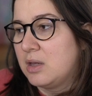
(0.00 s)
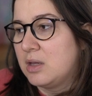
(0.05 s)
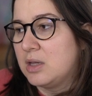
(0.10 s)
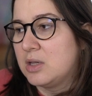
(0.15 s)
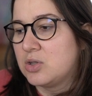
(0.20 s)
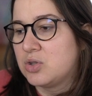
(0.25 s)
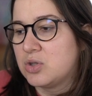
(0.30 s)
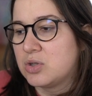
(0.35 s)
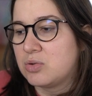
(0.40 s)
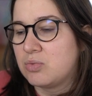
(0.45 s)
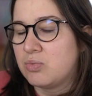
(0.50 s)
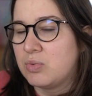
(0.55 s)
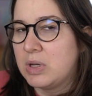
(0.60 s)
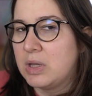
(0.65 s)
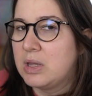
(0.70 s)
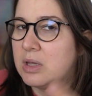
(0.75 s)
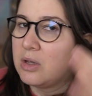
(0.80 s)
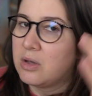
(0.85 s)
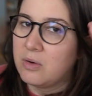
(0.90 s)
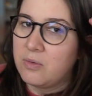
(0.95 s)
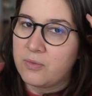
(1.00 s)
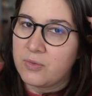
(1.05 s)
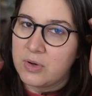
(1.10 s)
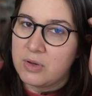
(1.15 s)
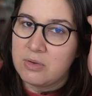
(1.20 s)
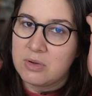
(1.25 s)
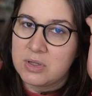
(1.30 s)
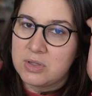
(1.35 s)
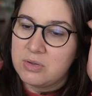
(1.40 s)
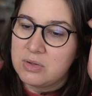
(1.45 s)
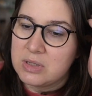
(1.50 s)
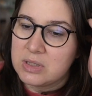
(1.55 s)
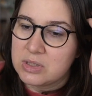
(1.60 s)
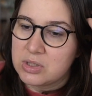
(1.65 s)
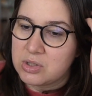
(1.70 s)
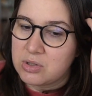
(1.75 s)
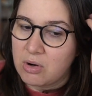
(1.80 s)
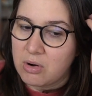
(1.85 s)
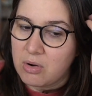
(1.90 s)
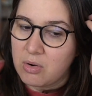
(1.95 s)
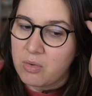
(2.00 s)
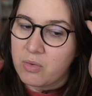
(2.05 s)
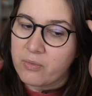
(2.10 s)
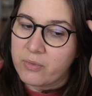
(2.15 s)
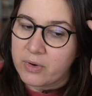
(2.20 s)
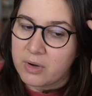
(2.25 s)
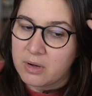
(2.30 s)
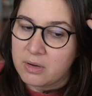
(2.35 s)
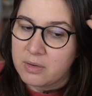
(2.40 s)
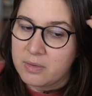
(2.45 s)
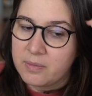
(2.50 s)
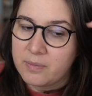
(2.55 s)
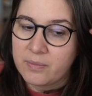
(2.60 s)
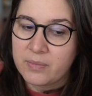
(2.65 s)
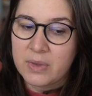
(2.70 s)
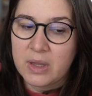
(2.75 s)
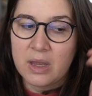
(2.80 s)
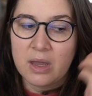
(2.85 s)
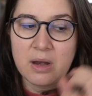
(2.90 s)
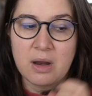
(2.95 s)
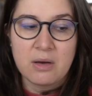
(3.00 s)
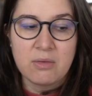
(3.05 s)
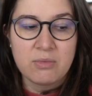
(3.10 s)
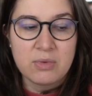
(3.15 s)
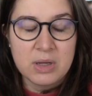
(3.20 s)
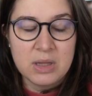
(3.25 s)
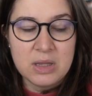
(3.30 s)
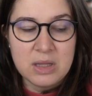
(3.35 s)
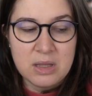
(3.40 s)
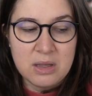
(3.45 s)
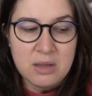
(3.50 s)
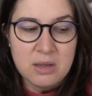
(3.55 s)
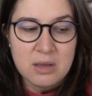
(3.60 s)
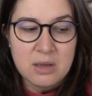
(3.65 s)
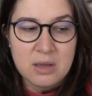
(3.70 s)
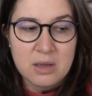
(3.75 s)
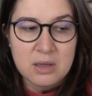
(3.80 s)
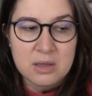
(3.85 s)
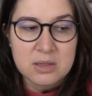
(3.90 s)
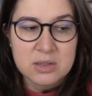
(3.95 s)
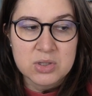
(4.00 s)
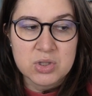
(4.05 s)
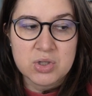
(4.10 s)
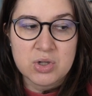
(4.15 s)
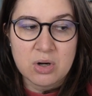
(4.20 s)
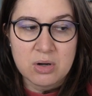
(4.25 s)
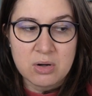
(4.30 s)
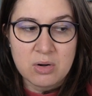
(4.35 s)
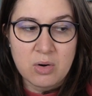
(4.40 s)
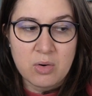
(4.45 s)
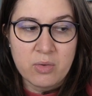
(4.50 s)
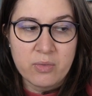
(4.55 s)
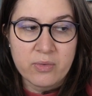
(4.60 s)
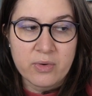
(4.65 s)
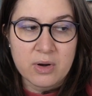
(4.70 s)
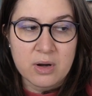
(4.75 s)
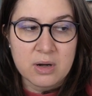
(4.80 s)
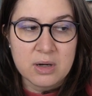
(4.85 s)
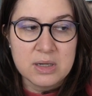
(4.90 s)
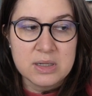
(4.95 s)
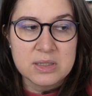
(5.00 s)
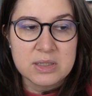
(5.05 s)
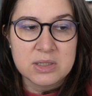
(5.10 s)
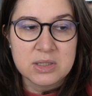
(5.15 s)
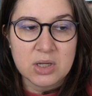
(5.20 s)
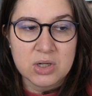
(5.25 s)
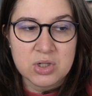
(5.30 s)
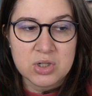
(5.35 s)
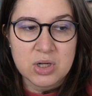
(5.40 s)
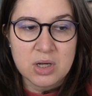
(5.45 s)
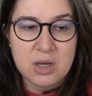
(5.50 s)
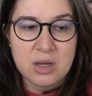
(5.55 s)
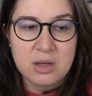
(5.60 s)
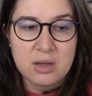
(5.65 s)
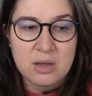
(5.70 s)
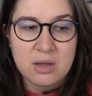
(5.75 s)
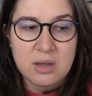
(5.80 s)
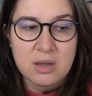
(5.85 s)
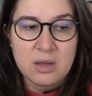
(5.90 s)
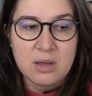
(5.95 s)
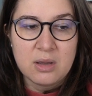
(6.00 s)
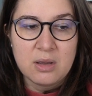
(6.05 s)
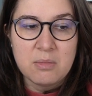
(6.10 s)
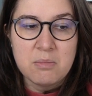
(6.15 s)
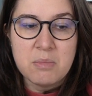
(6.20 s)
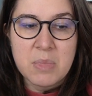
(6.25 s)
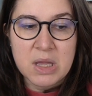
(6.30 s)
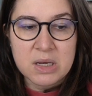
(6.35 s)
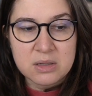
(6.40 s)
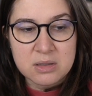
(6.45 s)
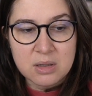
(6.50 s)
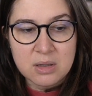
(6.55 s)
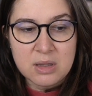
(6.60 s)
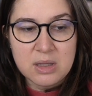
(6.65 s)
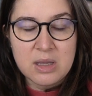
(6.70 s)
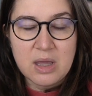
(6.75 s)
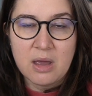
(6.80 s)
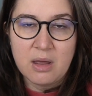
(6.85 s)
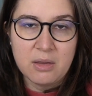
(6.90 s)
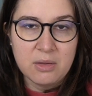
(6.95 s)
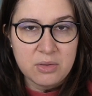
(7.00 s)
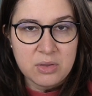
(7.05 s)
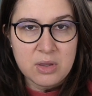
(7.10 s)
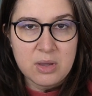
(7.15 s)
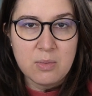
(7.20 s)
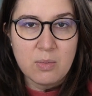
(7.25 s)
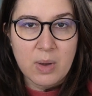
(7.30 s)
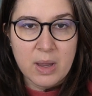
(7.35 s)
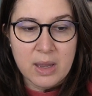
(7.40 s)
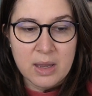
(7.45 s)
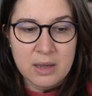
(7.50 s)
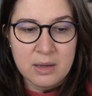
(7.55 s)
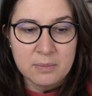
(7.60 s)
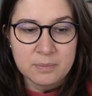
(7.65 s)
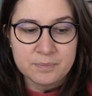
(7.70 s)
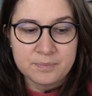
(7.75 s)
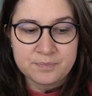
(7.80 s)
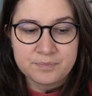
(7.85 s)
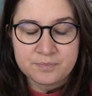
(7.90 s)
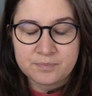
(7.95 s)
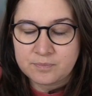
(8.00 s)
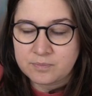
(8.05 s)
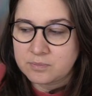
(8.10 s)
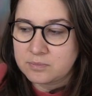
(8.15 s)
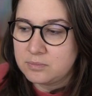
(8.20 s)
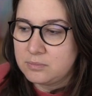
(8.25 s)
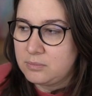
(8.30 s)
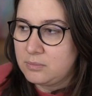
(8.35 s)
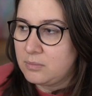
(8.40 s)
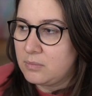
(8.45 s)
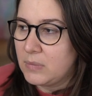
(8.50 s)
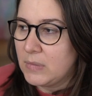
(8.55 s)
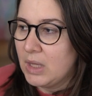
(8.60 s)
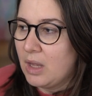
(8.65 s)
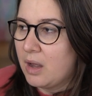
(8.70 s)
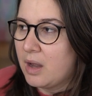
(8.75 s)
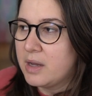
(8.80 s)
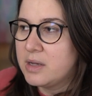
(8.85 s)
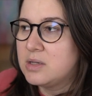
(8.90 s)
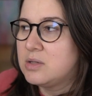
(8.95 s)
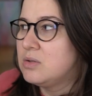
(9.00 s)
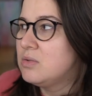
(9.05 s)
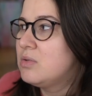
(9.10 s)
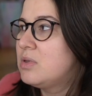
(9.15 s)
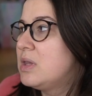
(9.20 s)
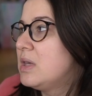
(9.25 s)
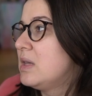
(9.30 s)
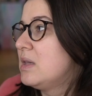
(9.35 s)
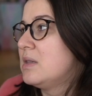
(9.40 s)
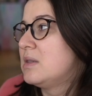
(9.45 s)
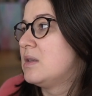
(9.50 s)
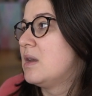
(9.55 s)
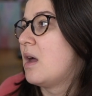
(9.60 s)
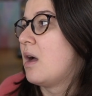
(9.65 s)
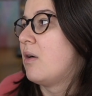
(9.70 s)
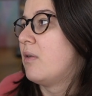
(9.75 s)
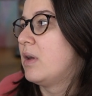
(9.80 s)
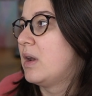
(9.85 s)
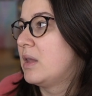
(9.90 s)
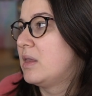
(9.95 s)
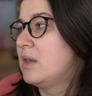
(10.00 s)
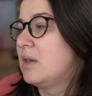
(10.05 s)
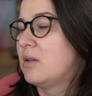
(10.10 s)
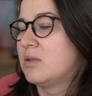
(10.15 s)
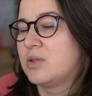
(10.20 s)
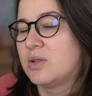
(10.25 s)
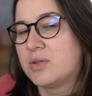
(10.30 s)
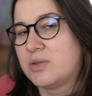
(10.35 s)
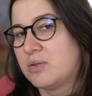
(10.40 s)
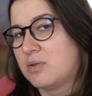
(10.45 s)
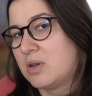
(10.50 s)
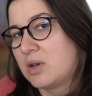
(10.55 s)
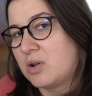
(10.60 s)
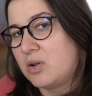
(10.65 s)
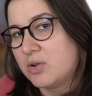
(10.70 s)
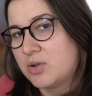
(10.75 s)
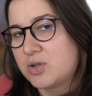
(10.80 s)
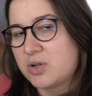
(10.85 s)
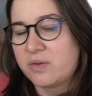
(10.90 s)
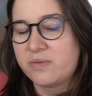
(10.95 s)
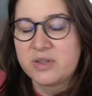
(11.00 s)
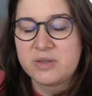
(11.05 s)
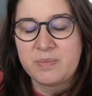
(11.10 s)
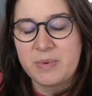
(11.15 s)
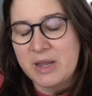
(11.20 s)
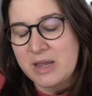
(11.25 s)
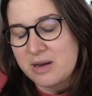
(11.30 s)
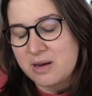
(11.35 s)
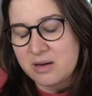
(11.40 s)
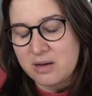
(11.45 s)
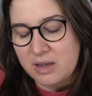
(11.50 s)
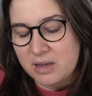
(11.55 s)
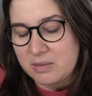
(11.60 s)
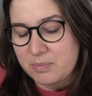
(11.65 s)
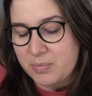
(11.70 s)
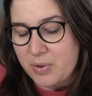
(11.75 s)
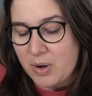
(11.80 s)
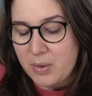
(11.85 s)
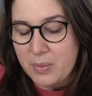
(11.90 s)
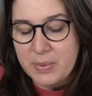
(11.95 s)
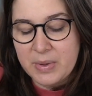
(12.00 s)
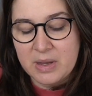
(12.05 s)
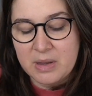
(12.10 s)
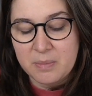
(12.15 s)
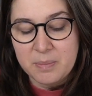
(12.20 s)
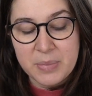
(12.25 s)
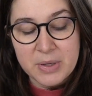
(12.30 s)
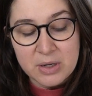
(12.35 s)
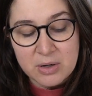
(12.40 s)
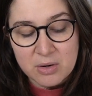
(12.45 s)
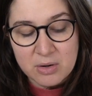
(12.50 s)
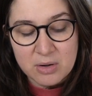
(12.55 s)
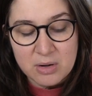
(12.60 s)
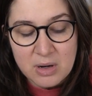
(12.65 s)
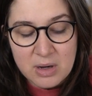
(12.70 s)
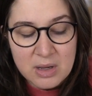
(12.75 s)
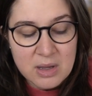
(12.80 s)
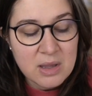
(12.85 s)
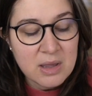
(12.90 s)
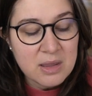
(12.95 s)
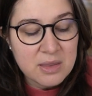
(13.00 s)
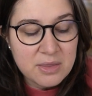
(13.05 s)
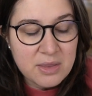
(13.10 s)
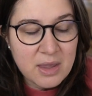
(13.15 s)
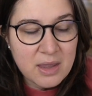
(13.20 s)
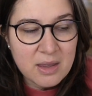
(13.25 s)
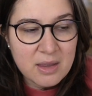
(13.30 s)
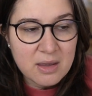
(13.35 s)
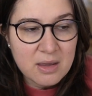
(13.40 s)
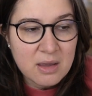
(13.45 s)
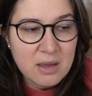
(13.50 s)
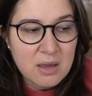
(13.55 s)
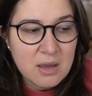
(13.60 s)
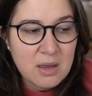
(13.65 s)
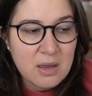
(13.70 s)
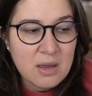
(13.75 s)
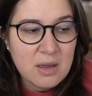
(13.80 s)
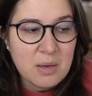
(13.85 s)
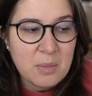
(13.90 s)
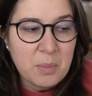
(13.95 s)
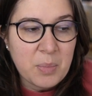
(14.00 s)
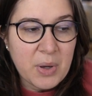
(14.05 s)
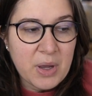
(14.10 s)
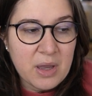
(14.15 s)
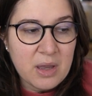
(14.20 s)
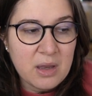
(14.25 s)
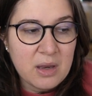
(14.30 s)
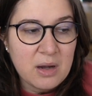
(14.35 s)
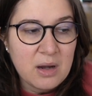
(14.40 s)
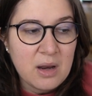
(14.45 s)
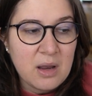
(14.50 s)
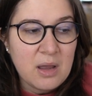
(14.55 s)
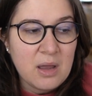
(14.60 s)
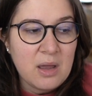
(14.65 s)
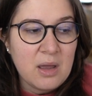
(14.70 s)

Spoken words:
is just really good for you because you can start over. And I really started over in such a mentally healthy way. I do things now, and it's also the culture of Spain and like probably like a bigger thing. But